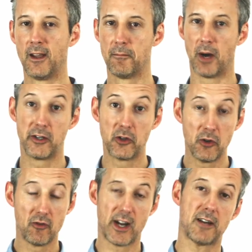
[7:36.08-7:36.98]
but I
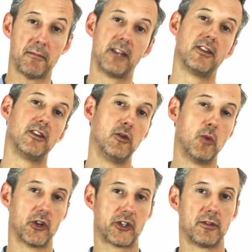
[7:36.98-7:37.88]
do recommend that you
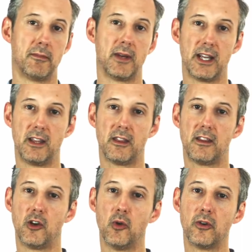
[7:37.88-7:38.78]
watch them in
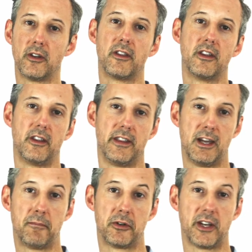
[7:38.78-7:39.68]
the order that they're
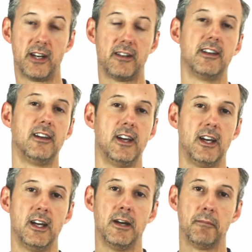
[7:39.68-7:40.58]
presented,
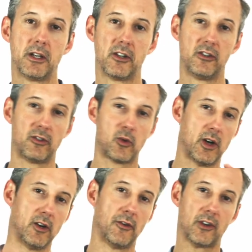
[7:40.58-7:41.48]
because
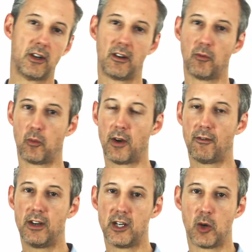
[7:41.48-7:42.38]
quite often one
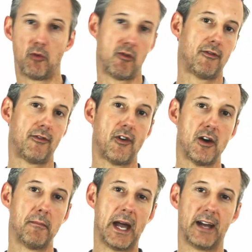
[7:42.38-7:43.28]
video will refer
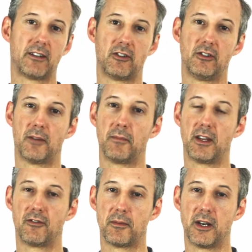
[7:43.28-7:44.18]
back to
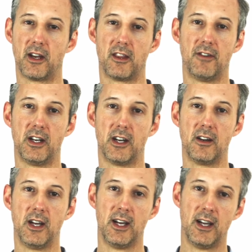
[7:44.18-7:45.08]
something from another video,
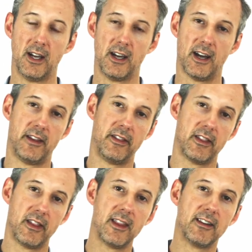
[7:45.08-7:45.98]
and
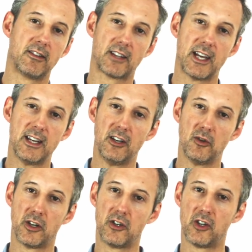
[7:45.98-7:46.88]
it's taking you
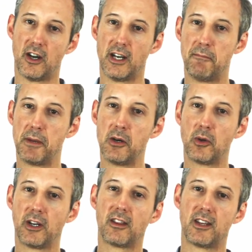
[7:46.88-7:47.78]
on a journey,
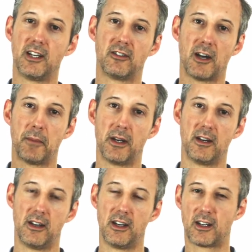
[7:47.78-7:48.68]
building things up in
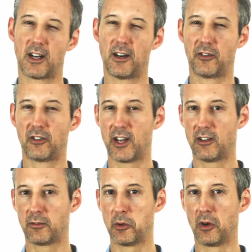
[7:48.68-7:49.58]
a kind of
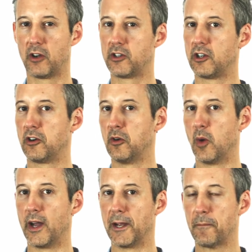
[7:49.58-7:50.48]
sensible, logical
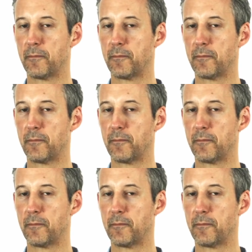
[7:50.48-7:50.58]
way.